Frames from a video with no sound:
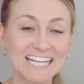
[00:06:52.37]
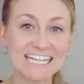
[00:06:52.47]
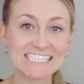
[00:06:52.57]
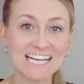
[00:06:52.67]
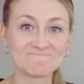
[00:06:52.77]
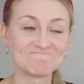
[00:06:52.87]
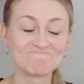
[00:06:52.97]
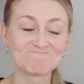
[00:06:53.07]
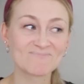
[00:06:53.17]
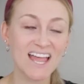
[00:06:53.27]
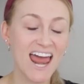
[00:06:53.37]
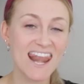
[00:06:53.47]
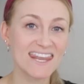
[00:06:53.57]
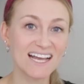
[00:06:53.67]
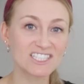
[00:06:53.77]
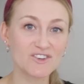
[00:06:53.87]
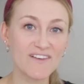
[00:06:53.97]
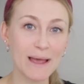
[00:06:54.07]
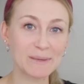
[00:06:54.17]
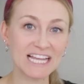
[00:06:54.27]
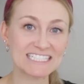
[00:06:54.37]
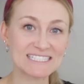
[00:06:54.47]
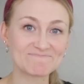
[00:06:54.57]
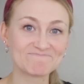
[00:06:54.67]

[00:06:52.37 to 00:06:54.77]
Like I said, not so fabulous.